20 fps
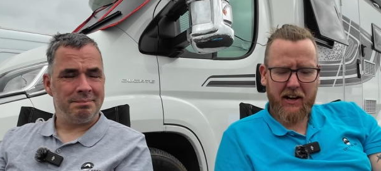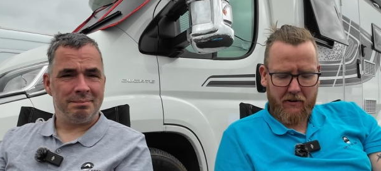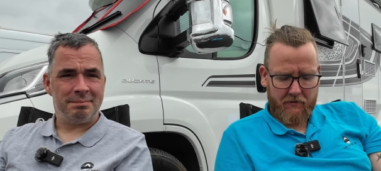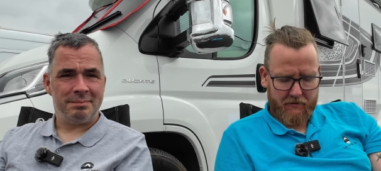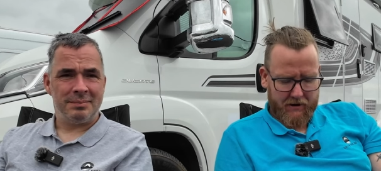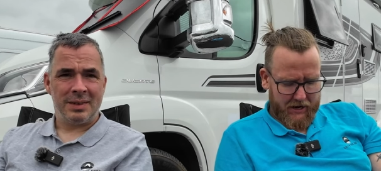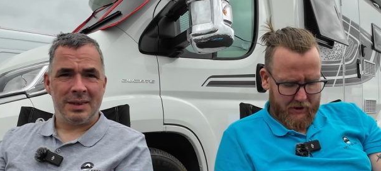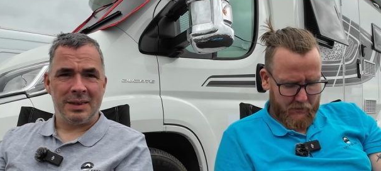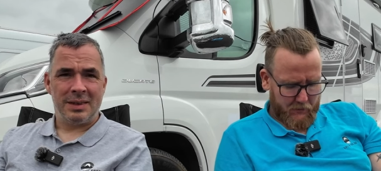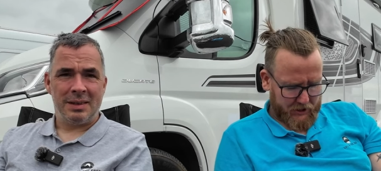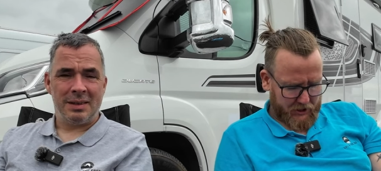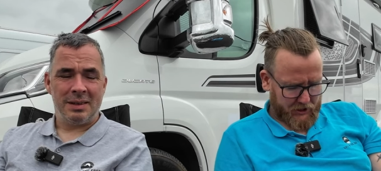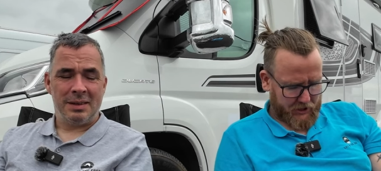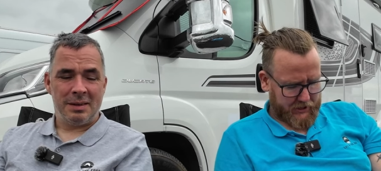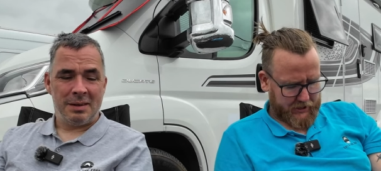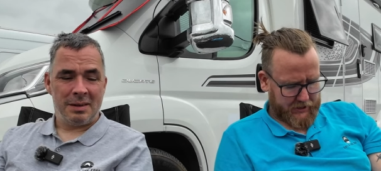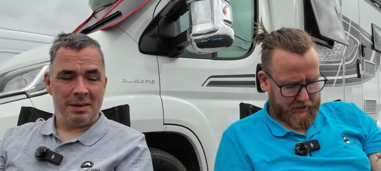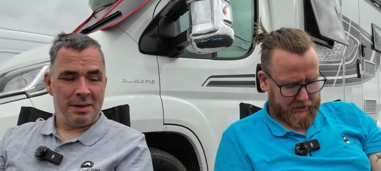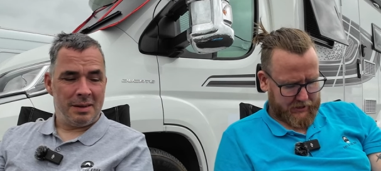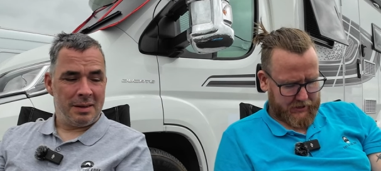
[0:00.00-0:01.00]
Speaker 1: Right, we
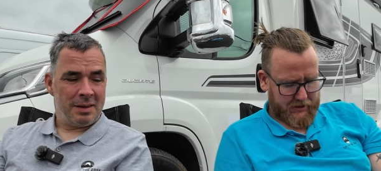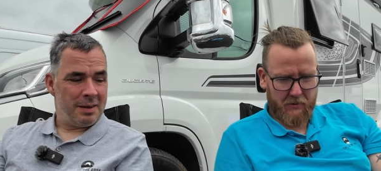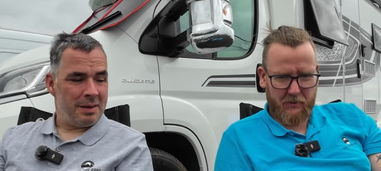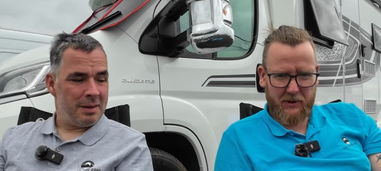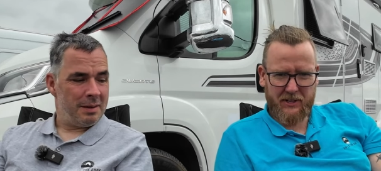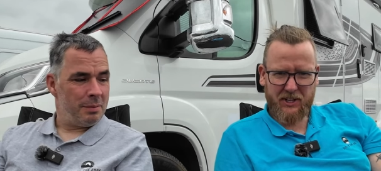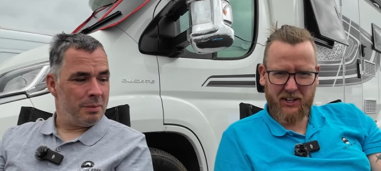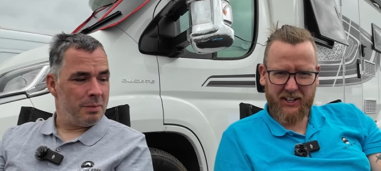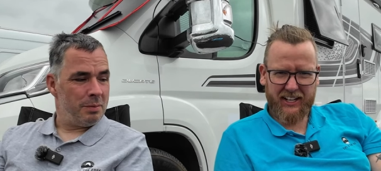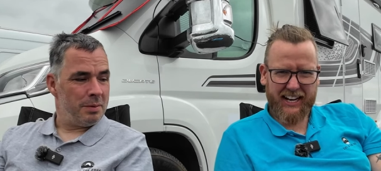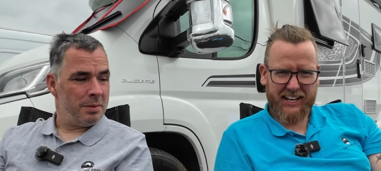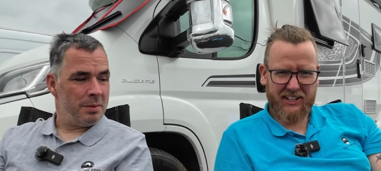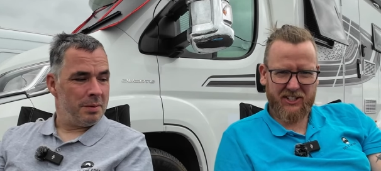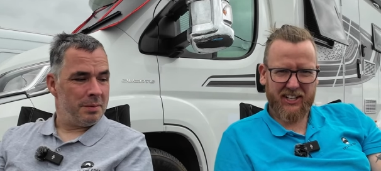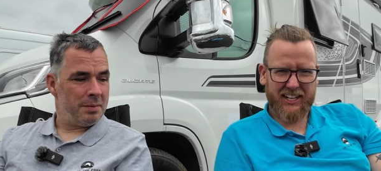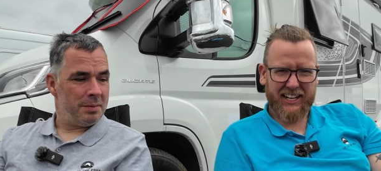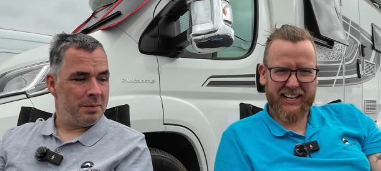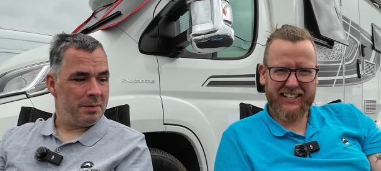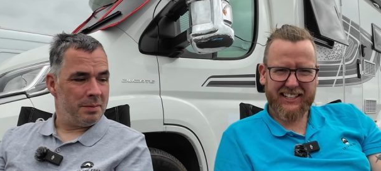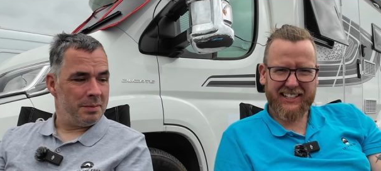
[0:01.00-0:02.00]
shall uh, we shall catch
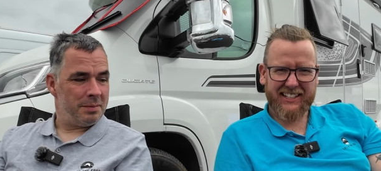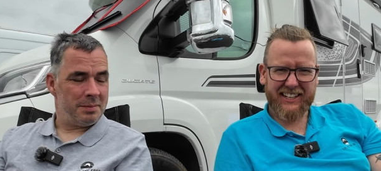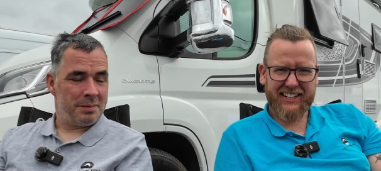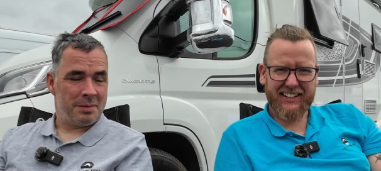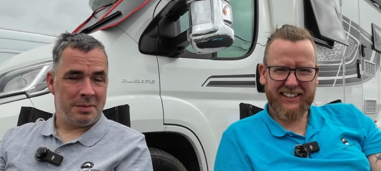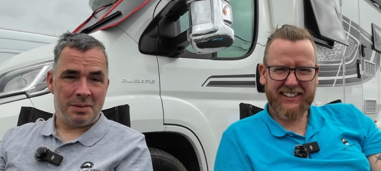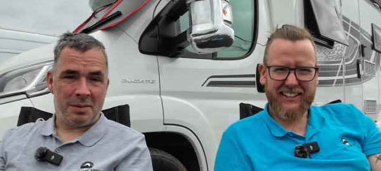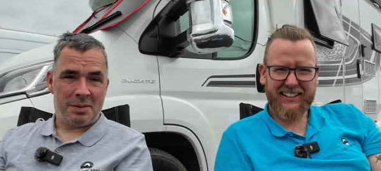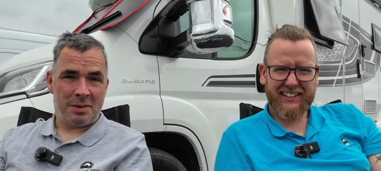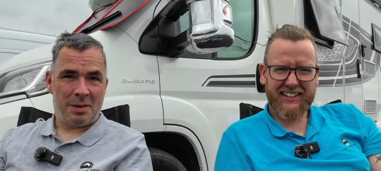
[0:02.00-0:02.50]
you later.